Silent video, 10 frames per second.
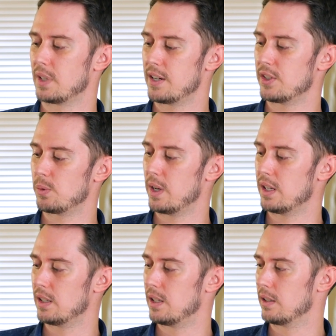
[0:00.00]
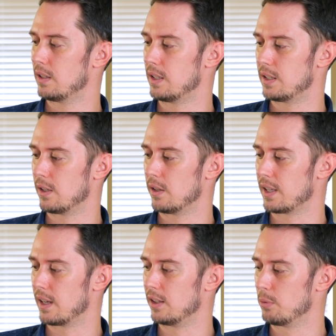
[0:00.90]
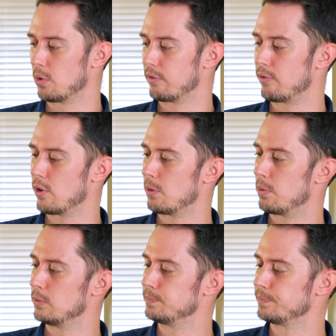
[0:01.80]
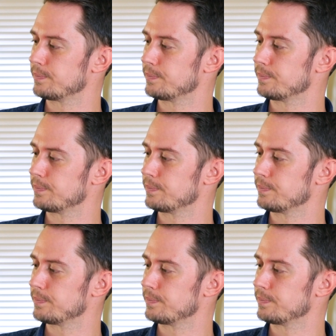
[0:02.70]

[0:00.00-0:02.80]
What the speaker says: I just waited until it got a little more affordable.